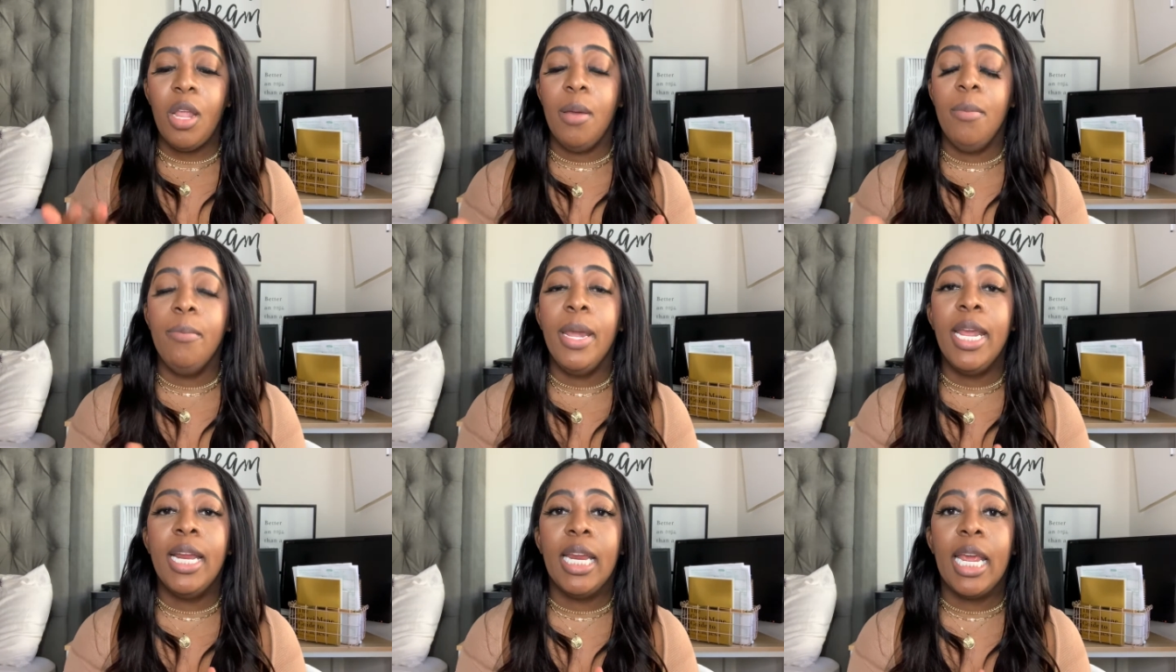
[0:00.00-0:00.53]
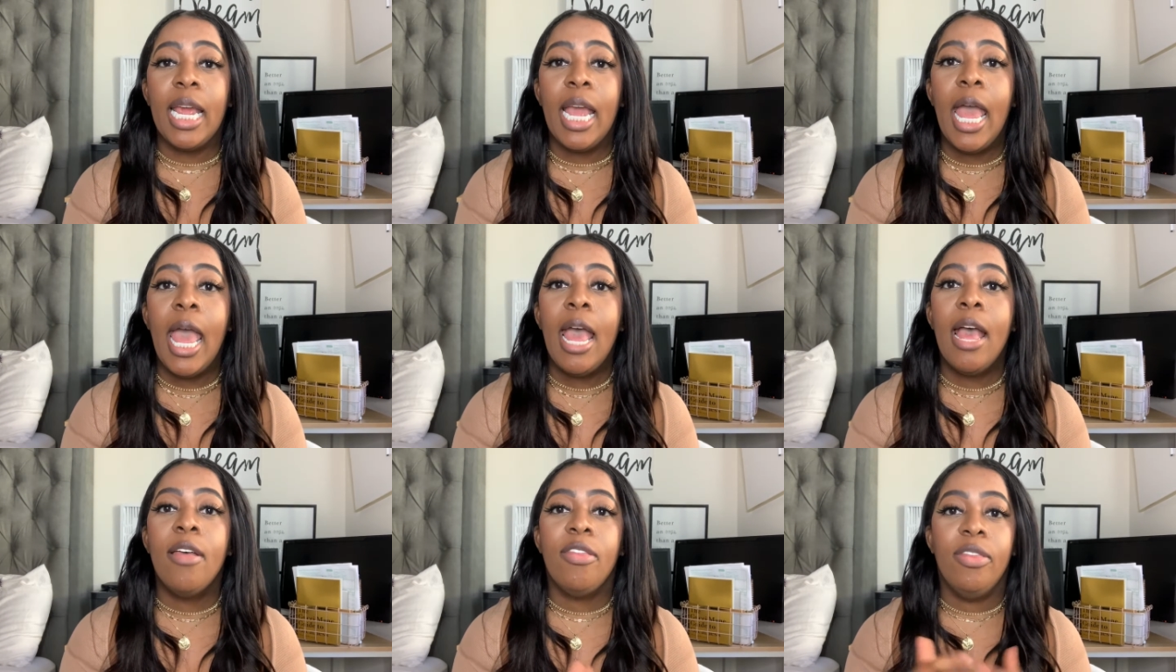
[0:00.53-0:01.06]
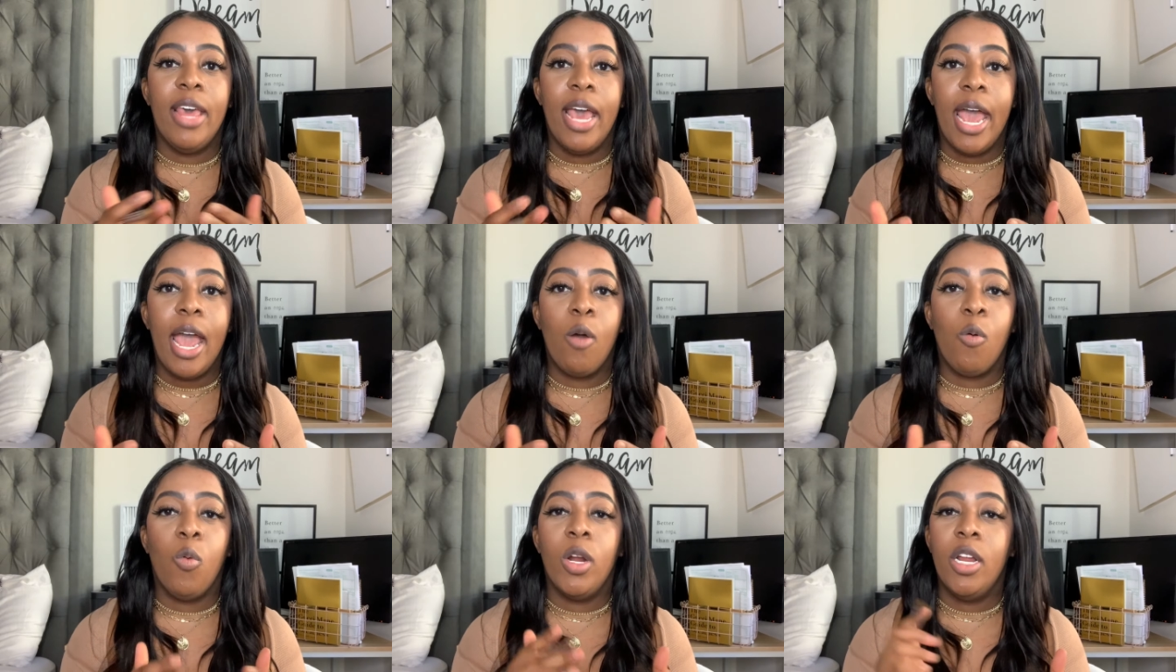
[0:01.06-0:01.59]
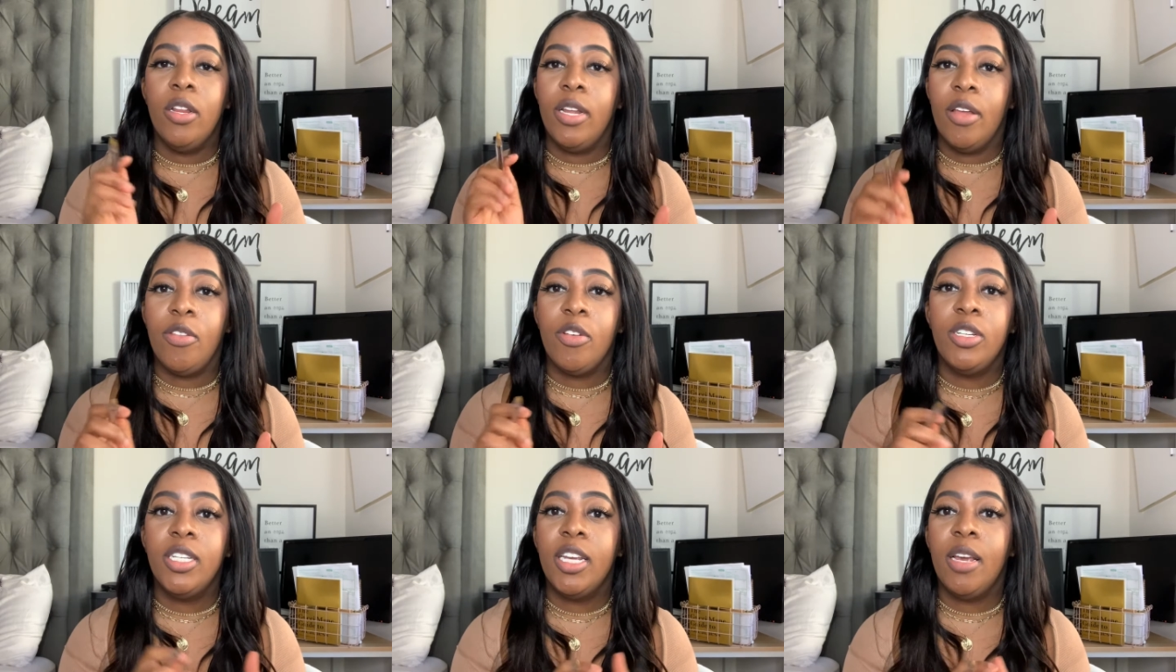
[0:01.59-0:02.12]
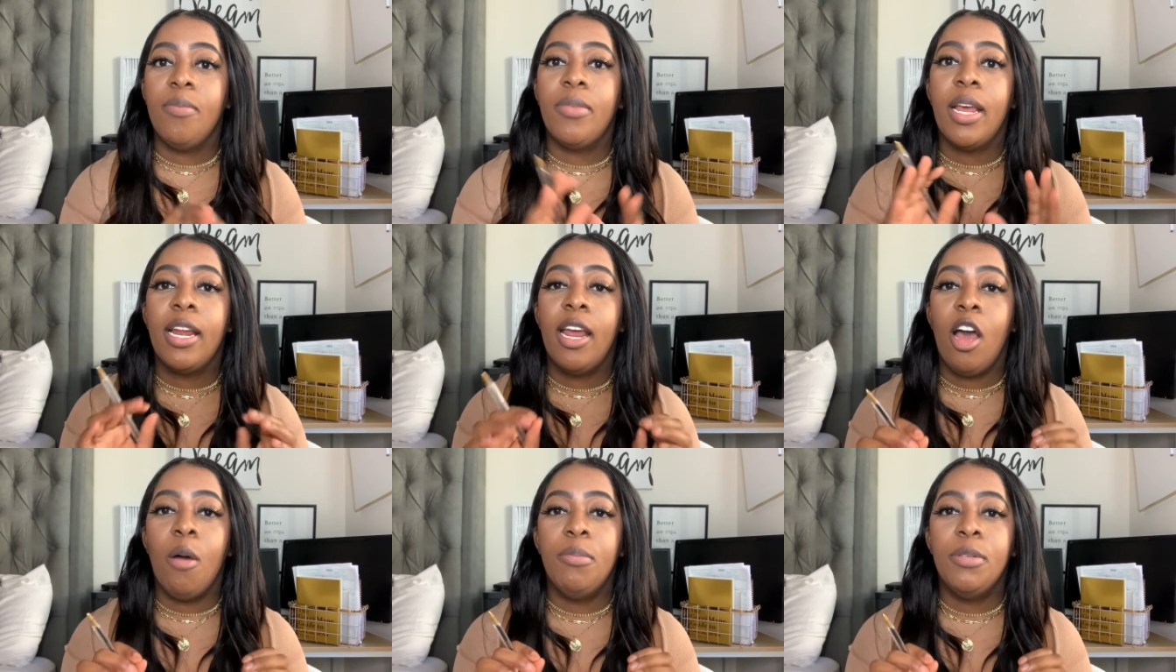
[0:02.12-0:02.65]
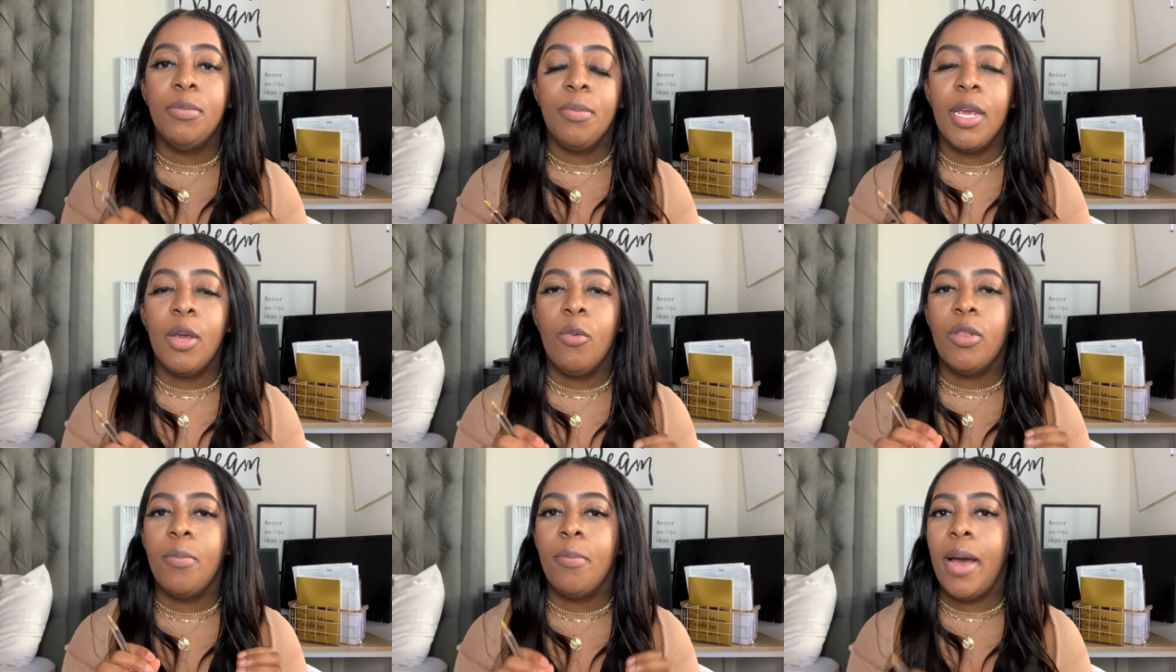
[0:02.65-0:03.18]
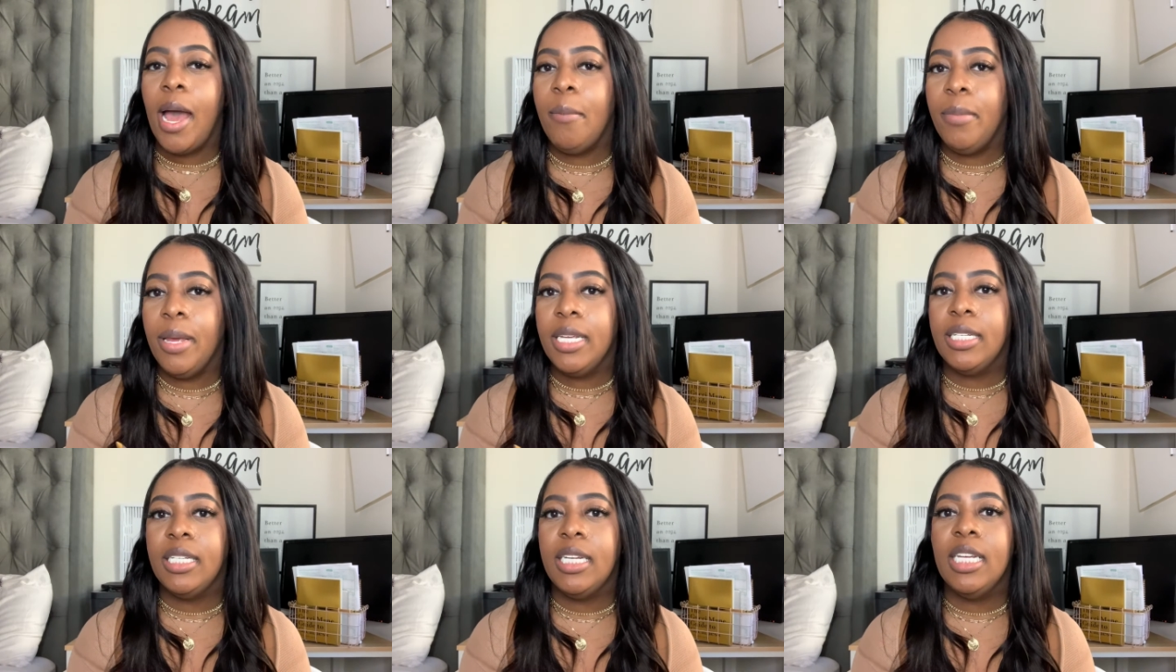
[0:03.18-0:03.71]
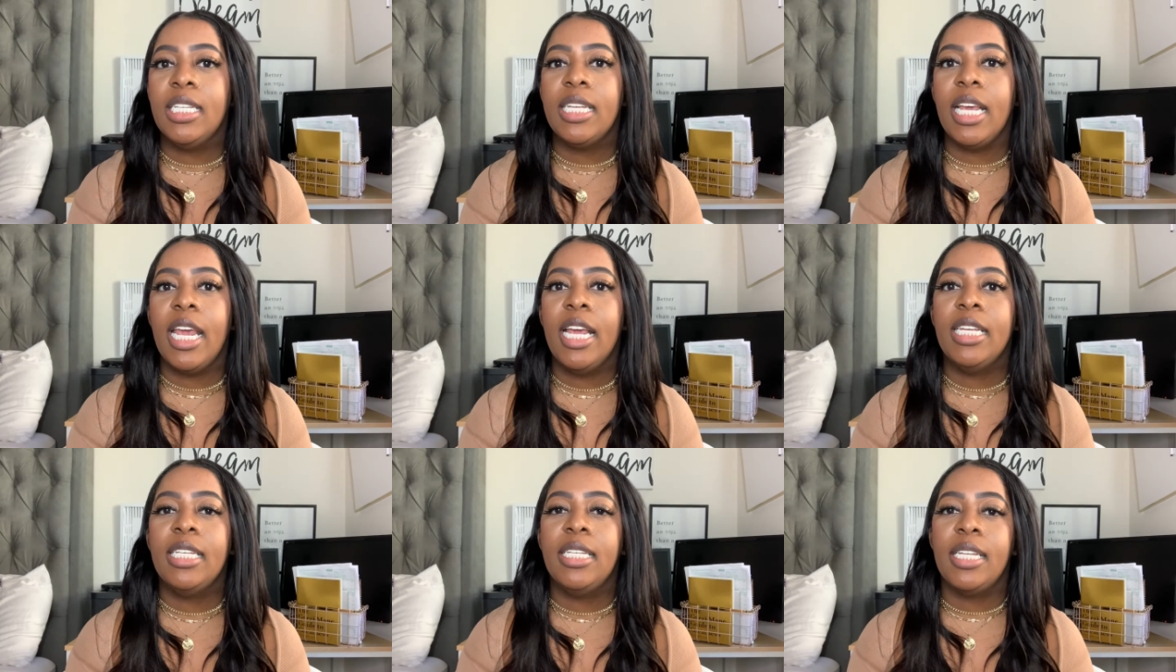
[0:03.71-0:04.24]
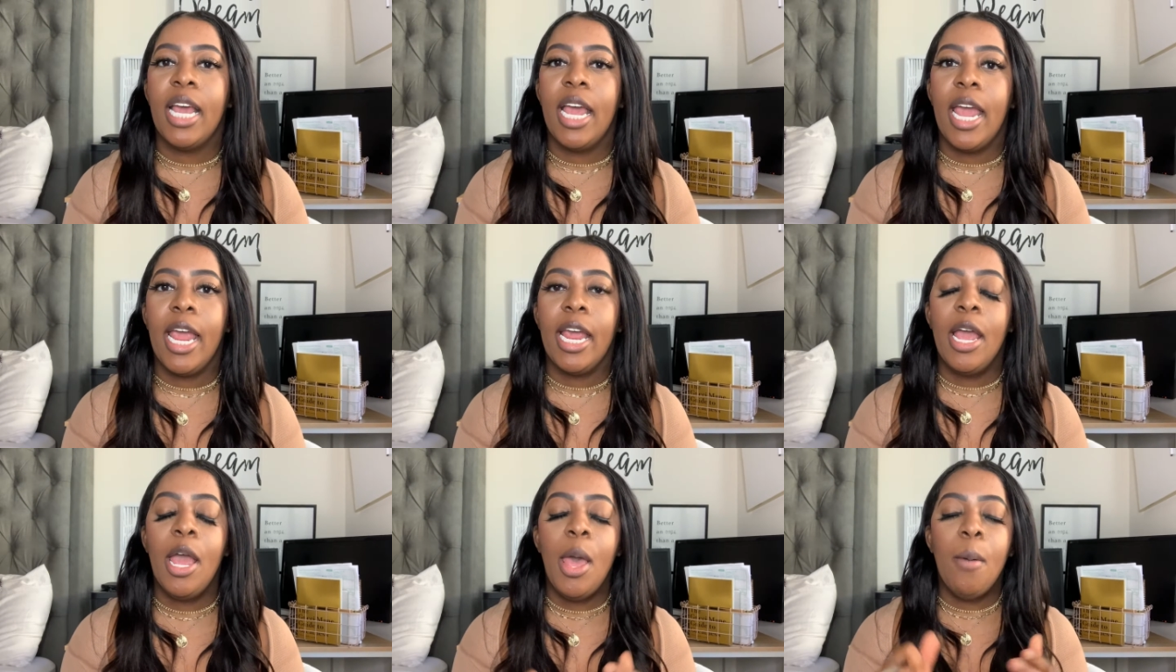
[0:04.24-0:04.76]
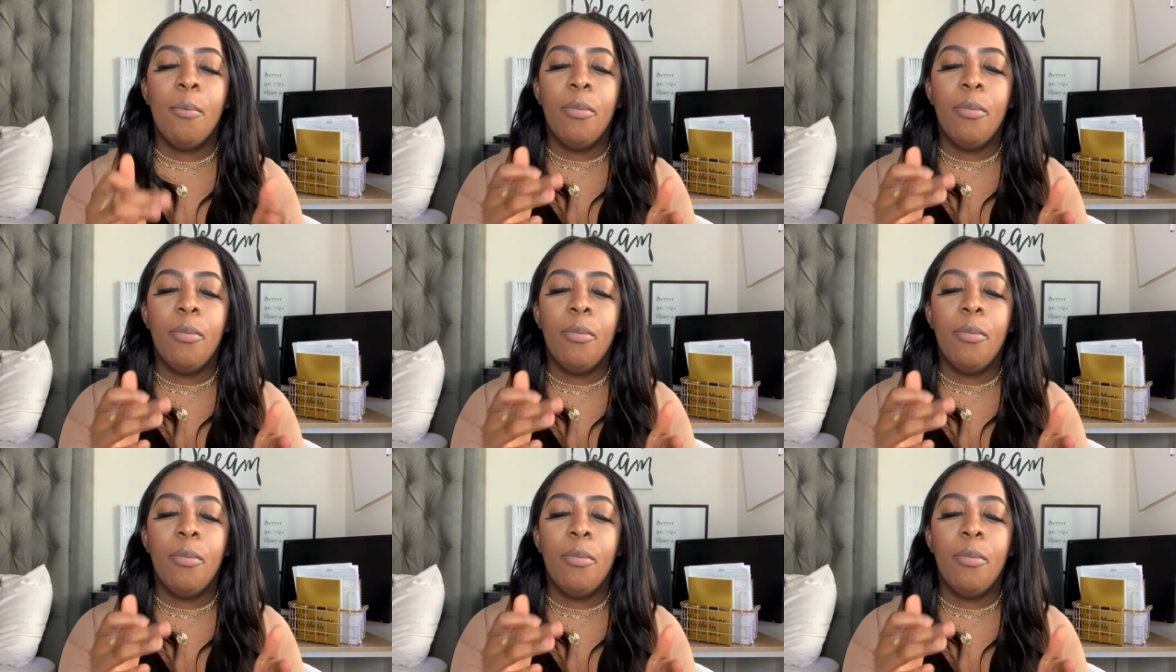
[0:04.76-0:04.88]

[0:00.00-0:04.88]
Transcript: meaning that one another tip that helps me with my business is saying